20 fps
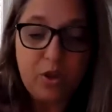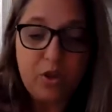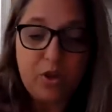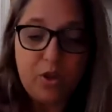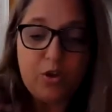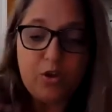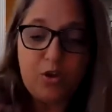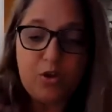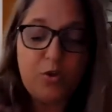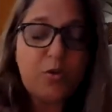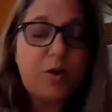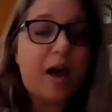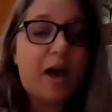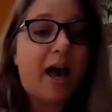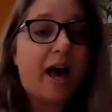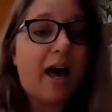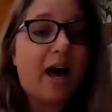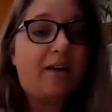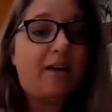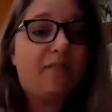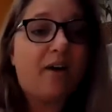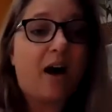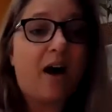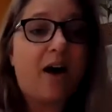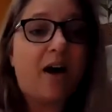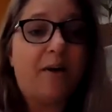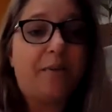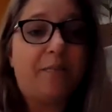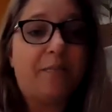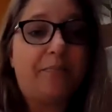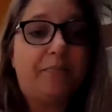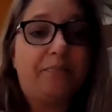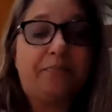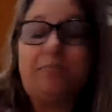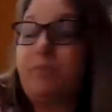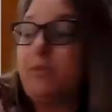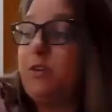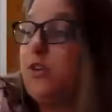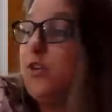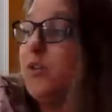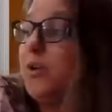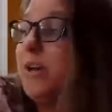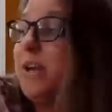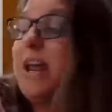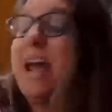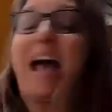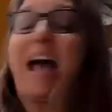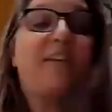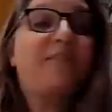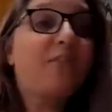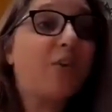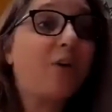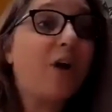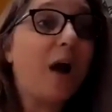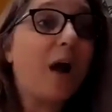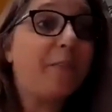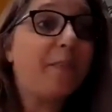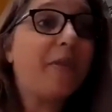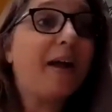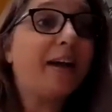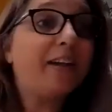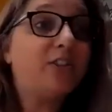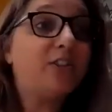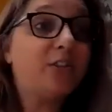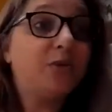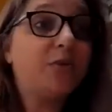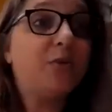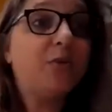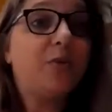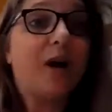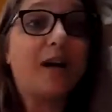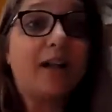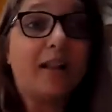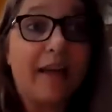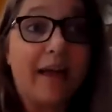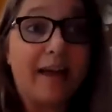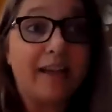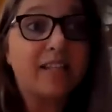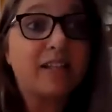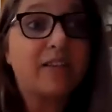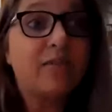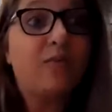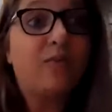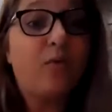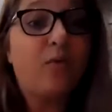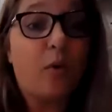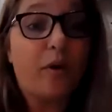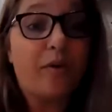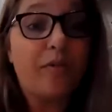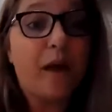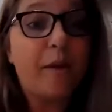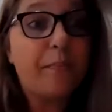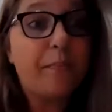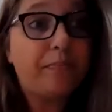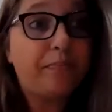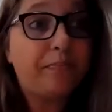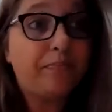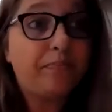You can have your upline do a class for them.